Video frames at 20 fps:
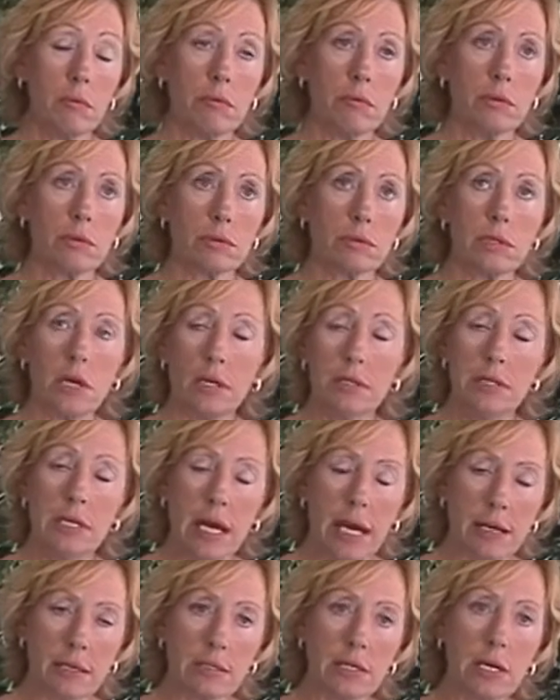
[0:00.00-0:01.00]
they're
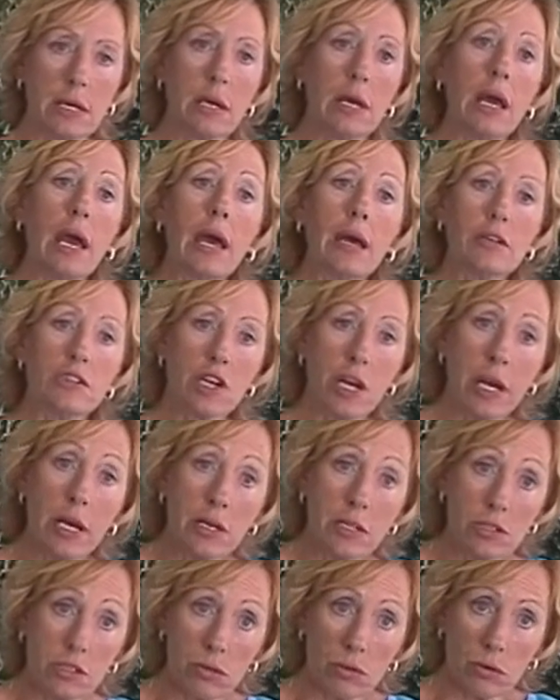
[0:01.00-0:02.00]
didactic
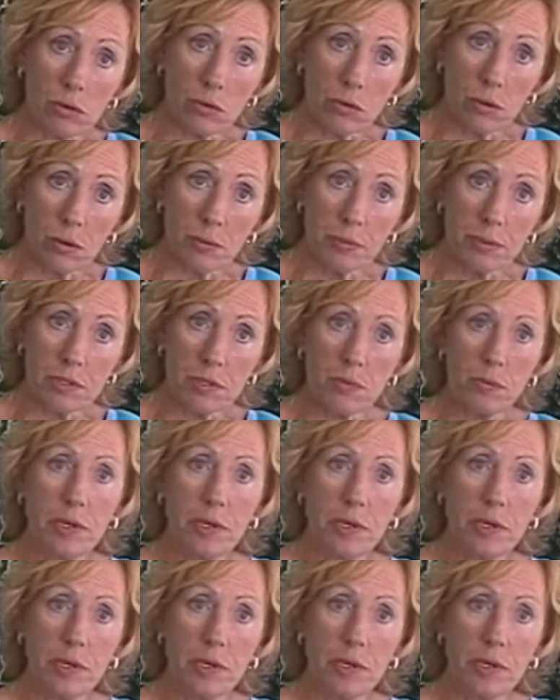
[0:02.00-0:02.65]
educational groups.